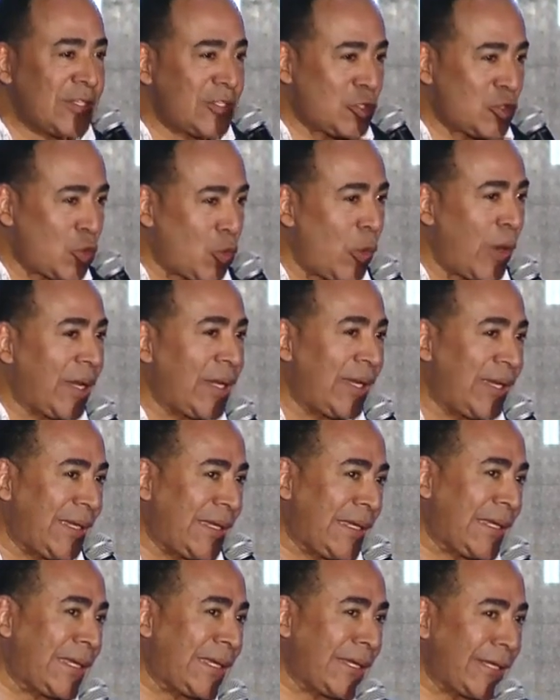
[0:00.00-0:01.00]
20
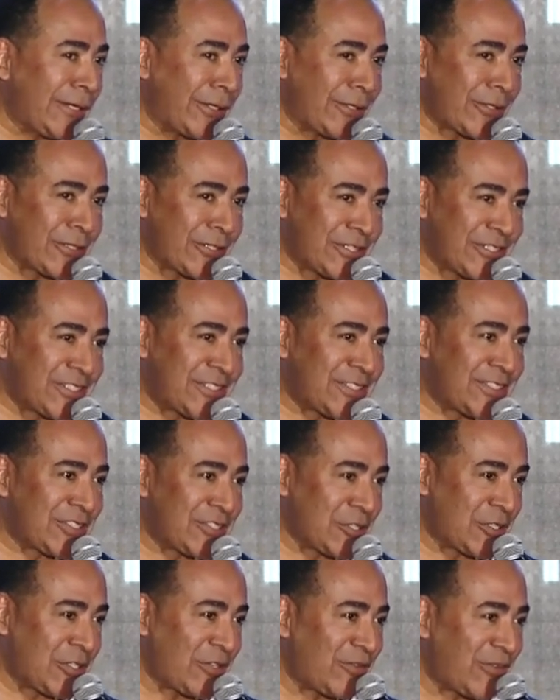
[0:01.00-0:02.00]
years
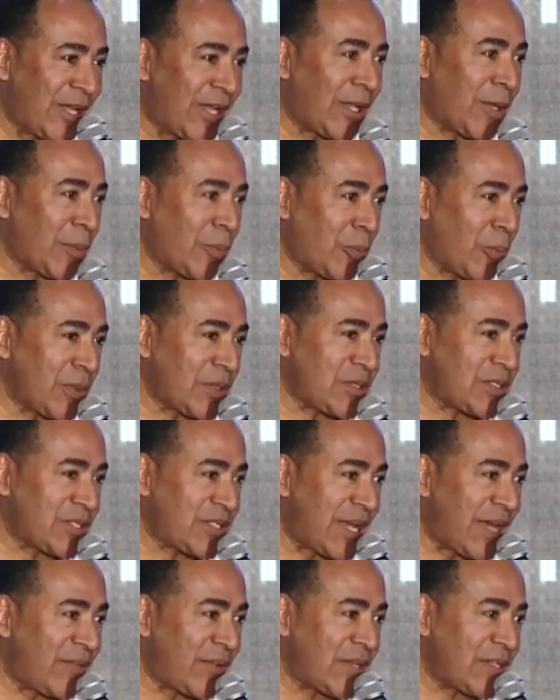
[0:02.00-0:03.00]
to develop with
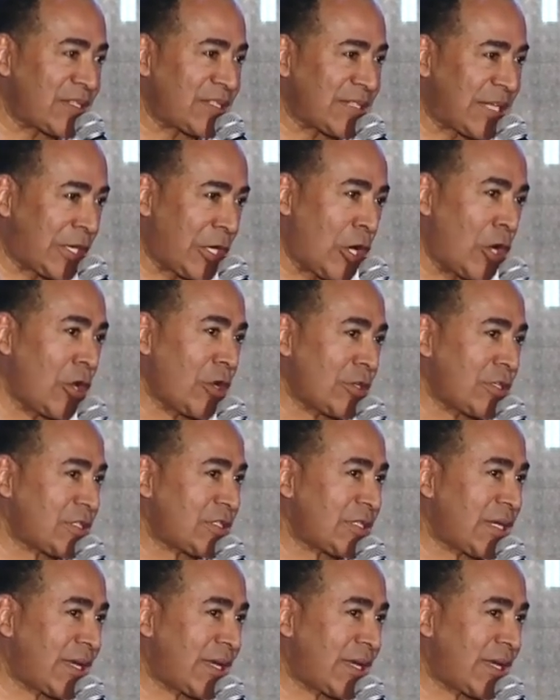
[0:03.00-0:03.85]
7 psychologists,